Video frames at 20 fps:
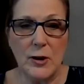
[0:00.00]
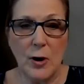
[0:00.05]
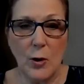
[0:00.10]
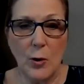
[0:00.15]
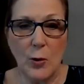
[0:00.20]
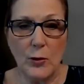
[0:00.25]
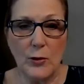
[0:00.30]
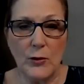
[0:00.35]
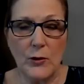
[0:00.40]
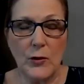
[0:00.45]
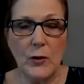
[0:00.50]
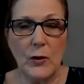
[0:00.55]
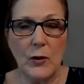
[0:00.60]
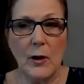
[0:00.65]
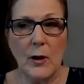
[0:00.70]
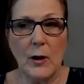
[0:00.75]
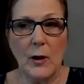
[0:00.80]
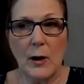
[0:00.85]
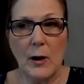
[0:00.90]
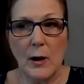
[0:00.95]
don't
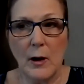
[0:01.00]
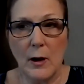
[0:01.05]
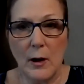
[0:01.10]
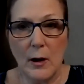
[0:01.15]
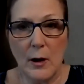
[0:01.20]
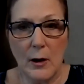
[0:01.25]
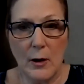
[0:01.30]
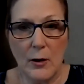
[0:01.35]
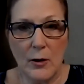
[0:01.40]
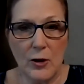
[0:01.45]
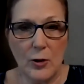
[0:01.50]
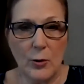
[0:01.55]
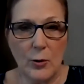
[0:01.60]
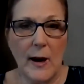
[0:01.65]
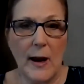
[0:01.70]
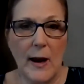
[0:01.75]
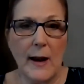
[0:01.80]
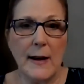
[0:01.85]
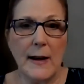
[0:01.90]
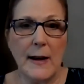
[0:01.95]
do
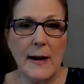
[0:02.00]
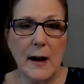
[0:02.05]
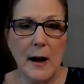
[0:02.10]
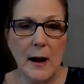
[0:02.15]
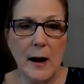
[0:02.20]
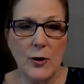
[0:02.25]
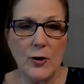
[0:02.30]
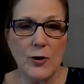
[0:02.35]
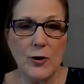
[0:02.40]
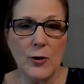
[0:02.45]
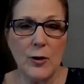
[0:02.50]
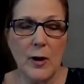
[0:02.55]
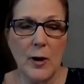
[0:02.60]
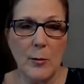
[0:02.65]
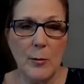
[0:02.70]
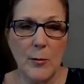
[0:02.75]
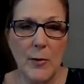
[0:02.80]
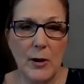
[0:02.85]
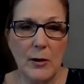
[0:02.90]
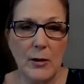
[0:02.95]
any under
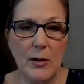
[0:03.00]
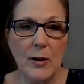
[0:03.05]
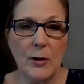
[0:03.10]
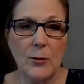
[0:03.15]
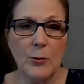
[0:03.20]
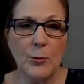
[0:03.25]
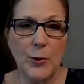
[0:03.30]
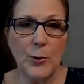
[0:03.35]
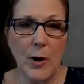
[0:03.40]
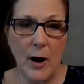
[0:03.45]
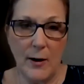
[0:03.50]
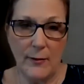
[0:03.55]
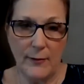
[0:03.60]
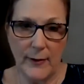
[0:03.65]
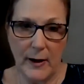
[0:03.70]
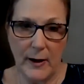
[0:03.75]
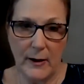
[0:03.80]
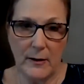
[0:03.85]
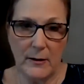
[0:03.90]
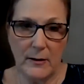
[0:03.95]
a million profit.
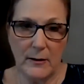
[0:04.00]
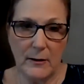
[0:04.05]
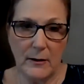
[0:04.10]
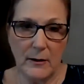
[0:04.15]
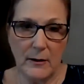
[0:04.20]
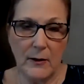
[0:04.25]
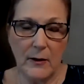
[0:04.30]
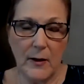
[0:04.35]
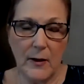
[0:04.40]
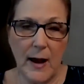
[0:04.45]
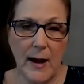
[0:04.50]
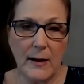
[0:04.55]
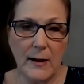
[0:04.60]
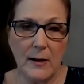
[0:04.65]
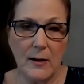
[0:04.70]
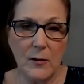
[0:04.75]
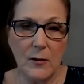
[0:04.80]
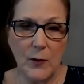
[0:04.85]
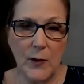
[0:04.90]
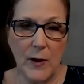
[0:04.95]
That
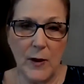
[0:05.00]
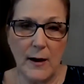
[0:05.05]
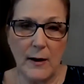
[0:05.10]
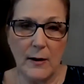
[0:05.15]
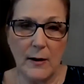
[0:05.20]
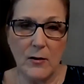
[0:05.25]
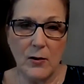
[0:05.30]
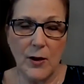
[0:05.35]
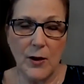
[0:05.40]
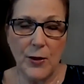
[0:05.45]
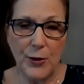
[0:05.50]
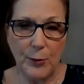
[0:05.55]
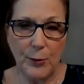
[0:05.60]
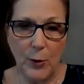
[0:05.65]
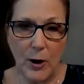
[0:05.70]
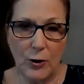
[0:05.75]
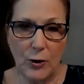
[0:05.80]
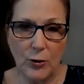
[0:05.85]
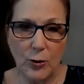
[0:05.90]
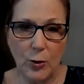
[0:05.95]
is that is the
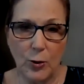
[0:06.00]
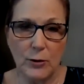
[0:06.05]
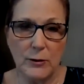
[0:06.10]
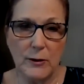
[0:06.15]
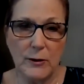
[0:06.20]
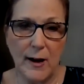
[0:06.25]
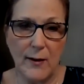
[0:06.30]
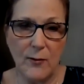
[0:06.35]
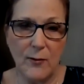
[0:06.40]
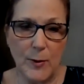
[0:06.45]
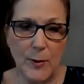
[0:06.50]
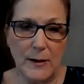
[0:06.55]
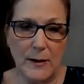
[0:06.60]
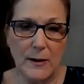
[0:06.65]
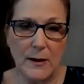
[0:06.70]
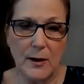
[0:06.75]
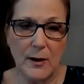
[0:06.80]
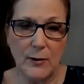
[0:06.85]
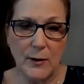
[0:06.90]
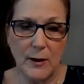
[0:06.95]
threshold I've
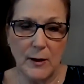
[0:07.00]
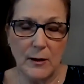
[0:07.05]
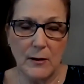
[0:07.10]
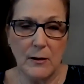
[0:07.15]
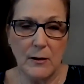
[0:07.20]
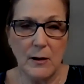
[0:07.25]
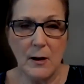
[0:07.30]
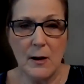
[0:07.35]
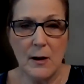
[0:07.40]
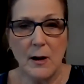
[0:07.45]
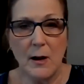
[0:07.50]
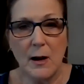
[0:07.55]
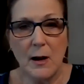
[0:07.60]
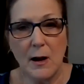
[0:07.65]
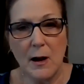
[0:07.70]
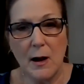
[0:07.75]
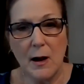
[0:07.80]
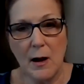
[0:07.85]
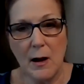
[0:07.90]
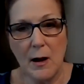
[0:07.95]
been given
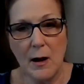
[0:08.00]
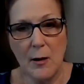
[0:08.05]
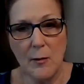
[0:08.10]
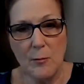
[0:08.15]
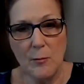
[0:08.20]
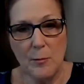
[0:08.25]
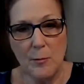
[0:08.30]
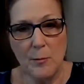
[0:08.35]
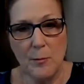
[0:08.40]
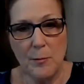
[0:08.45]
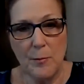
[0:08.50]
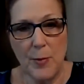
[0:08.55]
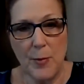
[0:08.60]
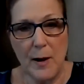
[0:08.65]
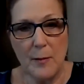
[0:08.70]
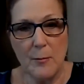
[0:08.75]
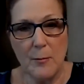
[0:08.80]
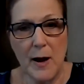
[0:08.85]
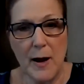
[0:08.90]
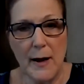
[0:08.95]
um,
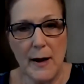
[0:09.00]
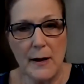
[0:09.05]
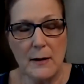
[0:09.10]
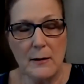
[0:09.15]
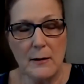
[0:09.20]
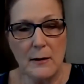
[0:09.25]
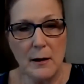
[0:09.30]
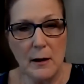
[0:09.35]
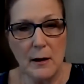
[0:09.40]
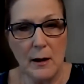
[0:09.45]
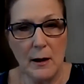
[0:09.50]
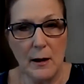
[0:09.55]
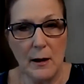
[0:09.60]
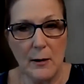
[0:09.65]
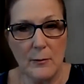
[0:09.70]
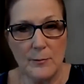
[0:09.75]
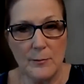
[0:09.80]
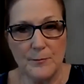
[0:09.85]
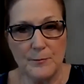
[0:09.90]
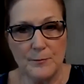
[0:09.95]
by my
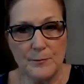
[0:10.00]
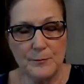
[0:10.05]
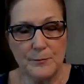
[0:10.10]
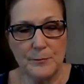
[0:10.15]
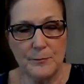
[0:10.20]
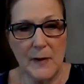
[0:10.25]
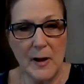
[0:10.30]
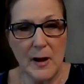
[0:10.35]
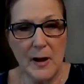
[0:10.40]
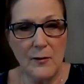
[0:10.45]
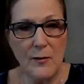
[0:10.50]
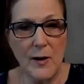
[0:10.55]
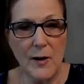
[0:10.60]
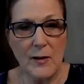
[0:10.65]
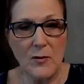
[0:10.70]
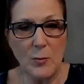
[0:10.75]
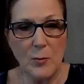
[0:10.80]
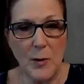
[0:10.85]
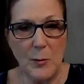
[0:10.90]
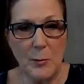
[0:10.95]
uh,
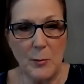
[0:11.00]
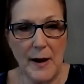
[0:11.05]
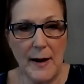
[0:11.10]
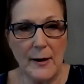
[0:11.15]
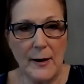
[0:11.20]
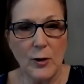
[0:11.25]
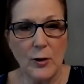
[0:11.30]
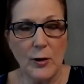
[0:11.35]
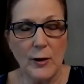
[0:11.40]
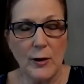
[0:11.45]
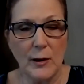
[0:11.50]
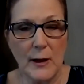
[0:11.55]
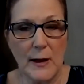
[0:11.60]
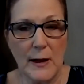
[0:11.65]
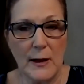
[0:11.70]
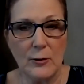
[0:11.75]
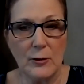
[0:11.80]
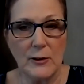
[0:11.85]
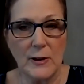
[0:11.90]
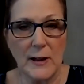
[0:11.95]
investment banker and
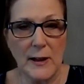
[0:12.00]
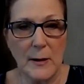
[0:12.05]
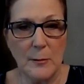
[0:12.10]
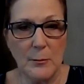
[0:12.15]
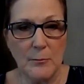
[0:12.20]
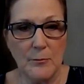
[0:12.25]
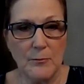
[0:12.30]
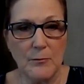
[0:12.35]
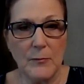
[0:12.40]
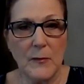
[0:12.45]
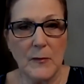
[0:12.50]
legal team.